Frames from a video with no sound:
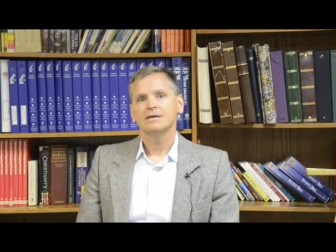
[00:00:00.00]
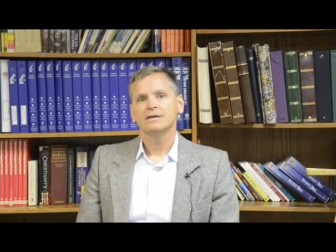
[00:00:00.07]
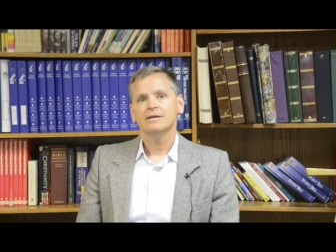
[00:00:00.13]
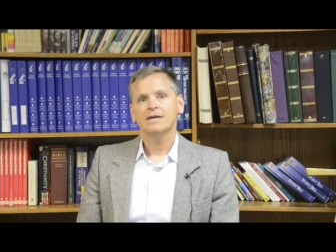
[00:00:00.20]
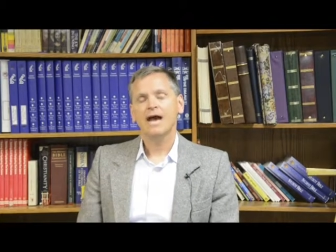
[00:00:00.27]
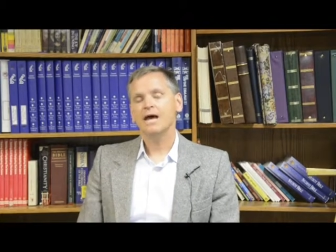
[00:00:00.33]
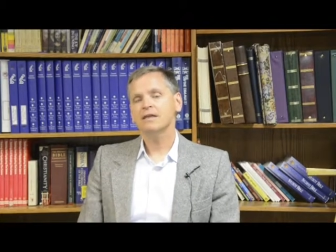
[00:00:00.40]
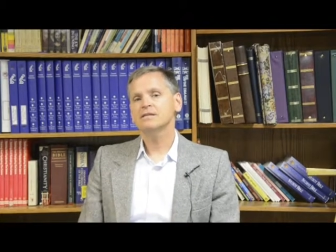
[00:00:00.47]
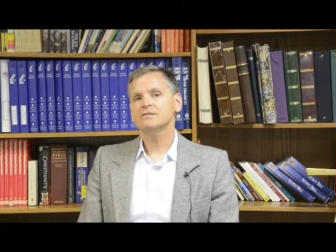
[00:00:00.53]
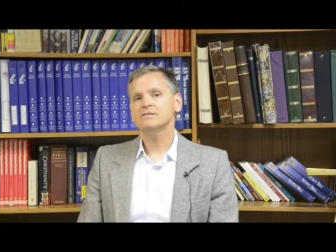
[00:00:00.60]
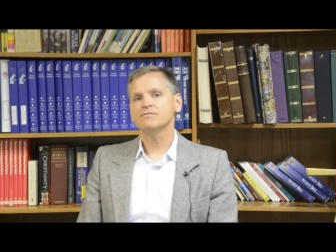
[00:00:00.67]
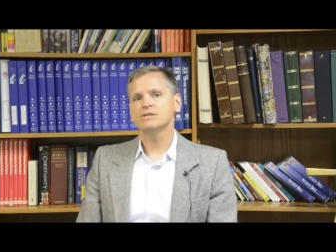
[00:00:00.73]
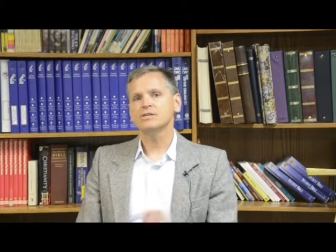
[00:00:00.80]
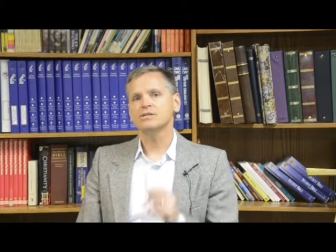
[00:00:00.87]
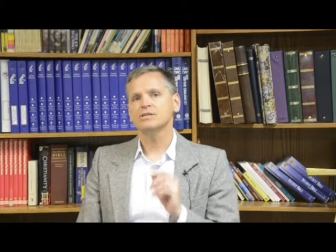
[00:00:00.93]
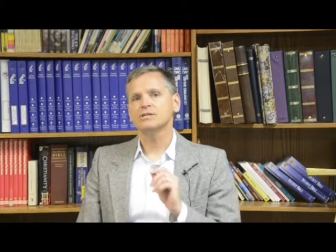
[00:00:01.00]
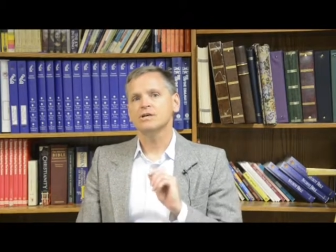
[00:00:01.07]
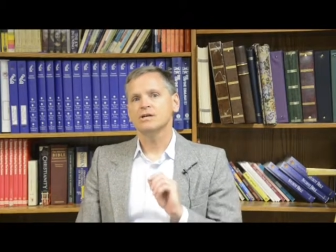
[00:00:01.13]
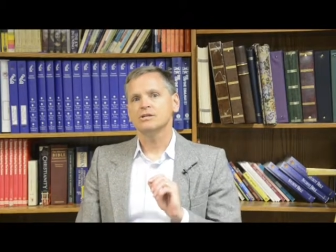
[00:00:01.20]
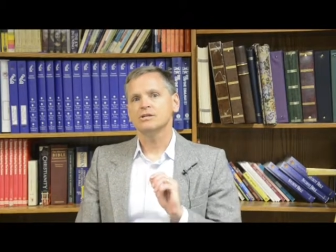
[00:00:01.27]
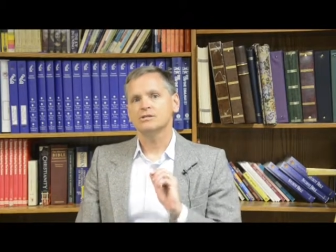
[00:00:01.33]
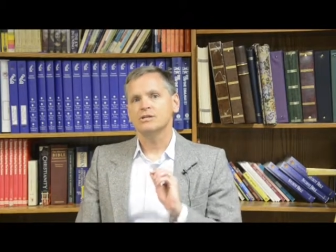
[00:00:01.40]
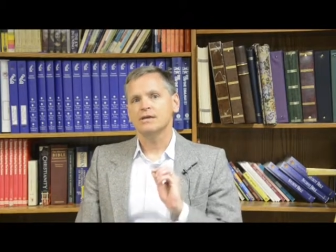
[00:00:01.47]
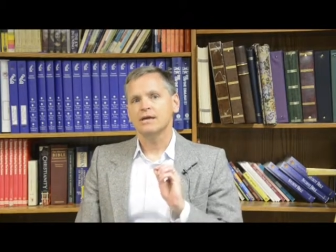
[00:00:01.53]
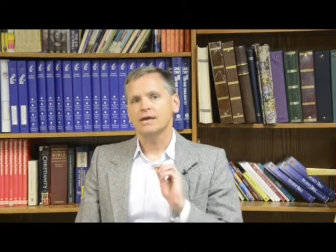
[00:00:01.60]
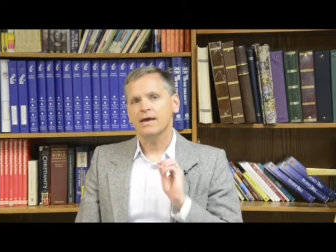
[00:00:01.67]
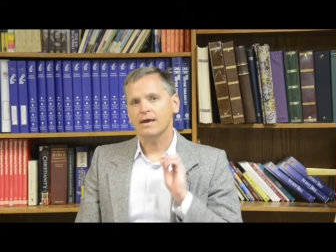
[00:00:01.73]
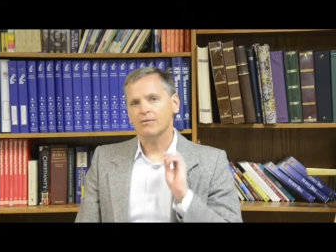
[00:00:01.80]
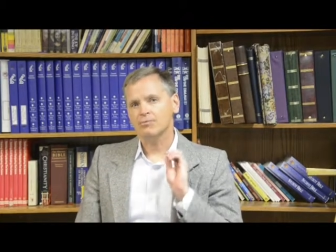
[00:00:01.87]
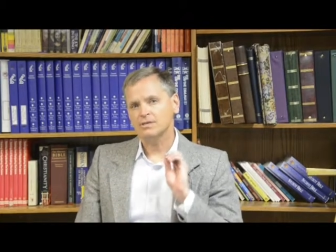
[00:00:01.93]
He had this vision
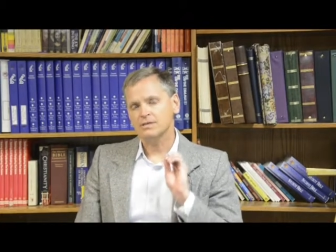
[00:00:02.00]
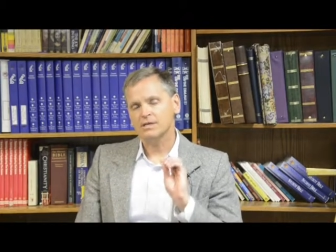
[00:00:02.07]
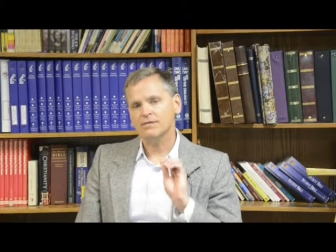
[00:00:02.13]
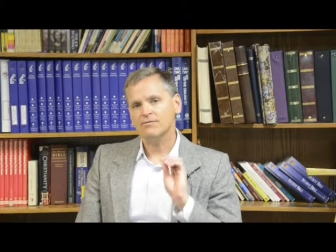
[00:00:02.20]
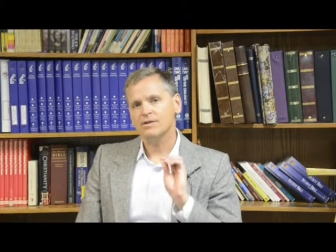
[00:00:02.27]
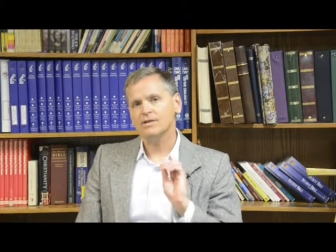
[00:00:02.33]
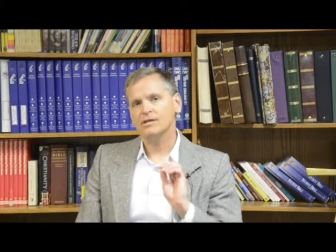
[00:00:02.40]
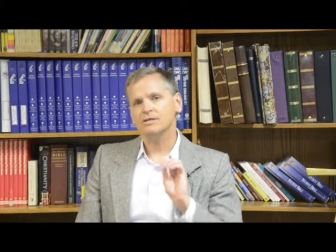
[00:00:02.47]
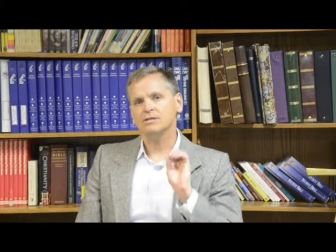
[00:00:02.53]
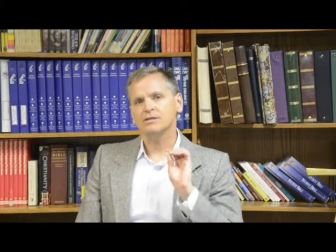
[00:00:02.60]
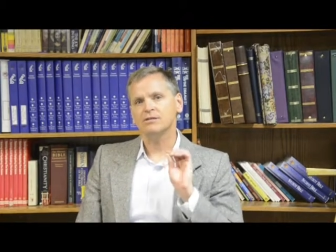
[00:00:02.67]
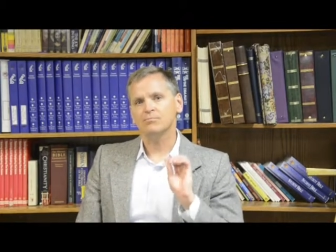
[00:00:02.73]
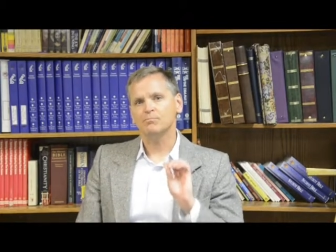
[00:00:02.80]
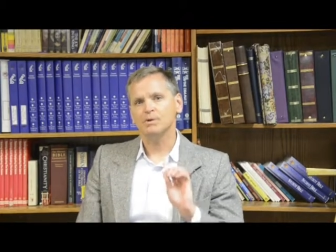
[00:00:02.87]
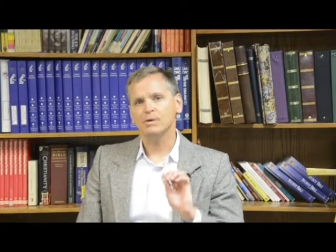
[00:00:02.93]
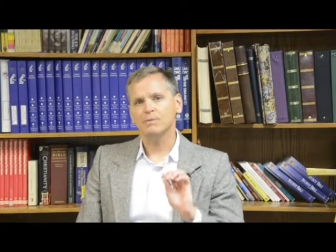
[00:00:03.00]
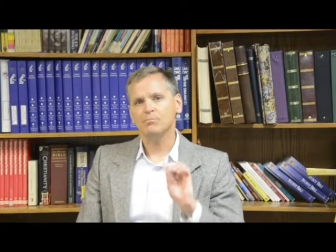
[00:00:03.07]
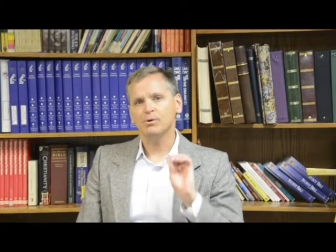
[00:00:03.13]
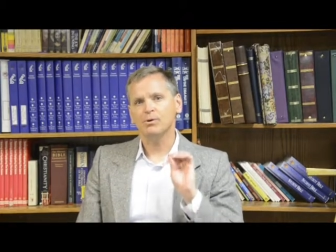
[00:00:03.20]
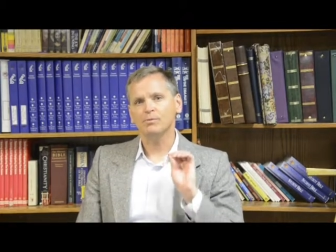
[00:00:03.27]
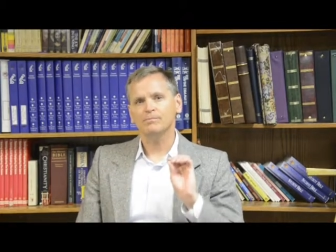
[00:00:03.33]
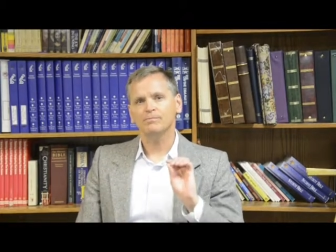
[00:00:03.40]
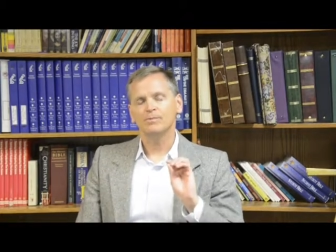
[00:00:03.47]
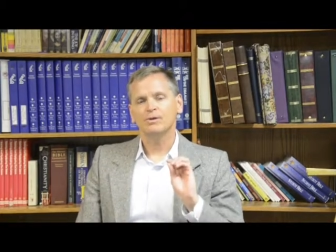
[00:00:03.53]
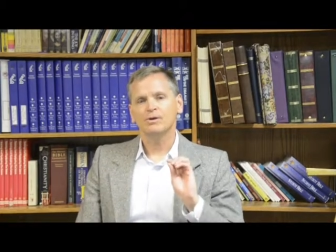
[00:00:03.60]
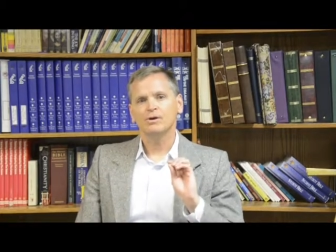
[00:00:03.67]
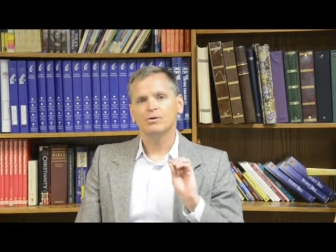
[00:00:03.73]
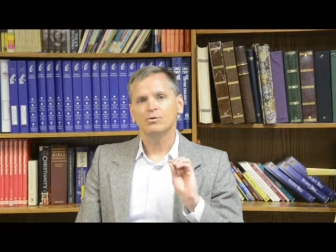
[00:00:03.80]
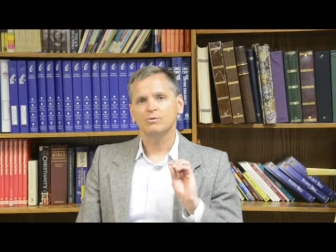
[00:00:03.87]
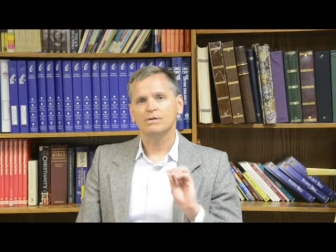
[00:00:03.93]
and was given it to the people
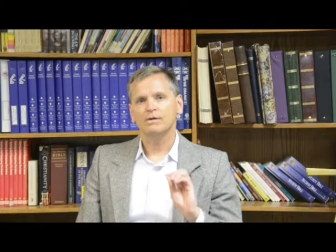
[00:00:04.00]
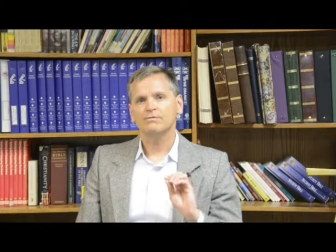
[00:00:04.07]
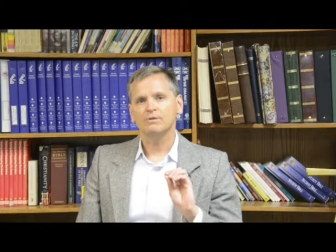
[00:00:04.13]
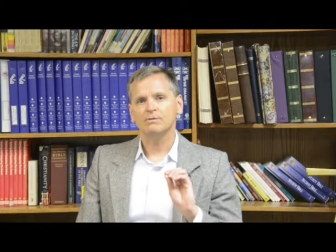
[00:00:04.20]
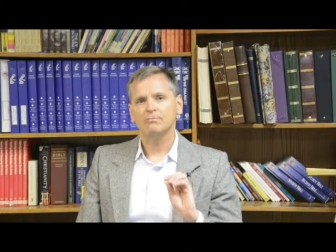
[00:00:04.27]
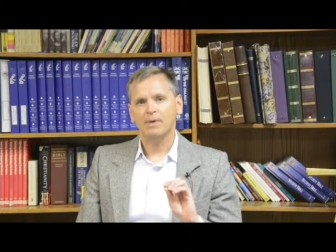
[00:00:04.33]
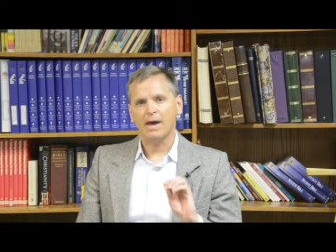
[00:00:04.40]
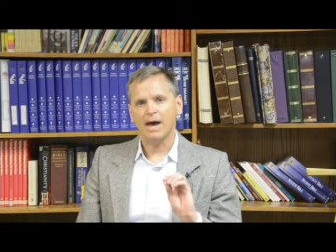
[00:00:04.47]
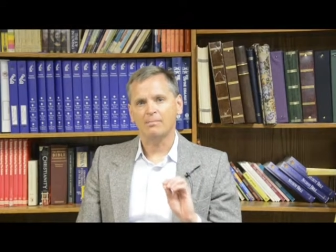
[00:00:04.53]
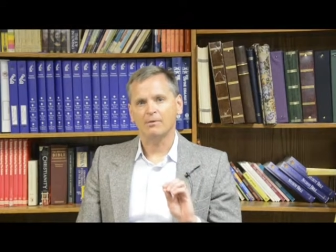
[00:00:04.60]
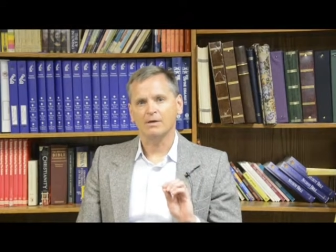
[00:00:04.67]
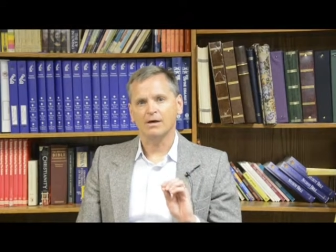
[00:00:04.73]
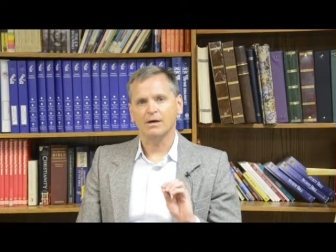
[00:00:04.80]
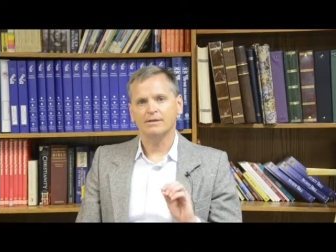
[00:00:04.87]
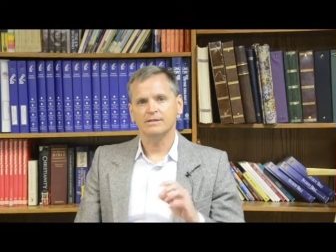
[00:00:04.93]
who lived in Babylon.